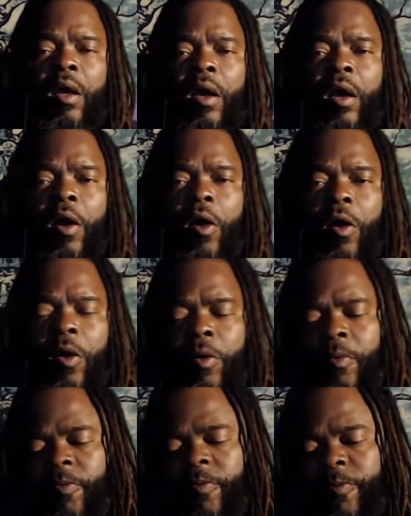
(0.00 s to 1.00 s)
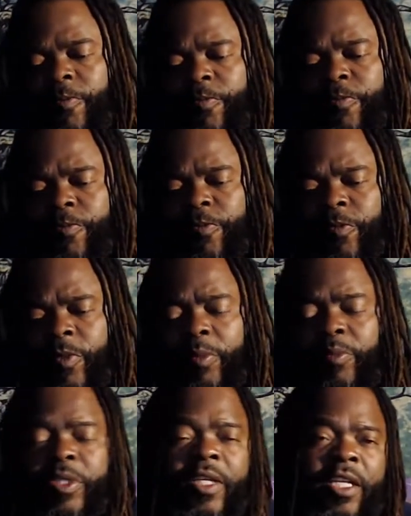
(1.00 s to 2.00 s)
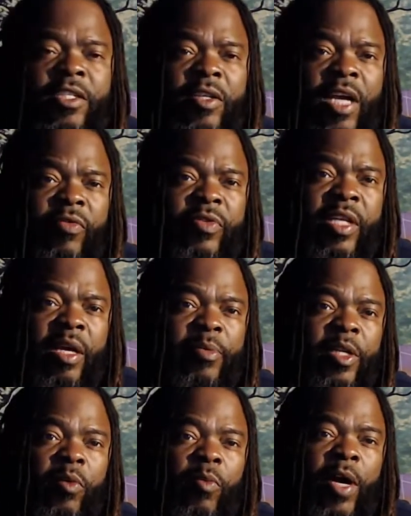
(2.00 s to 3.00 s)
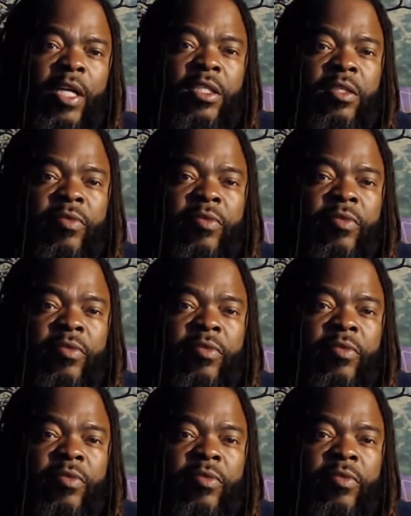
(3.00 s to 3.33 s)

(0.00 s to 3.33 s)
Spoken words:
Um, Appreciate you guys for stopping in and watching.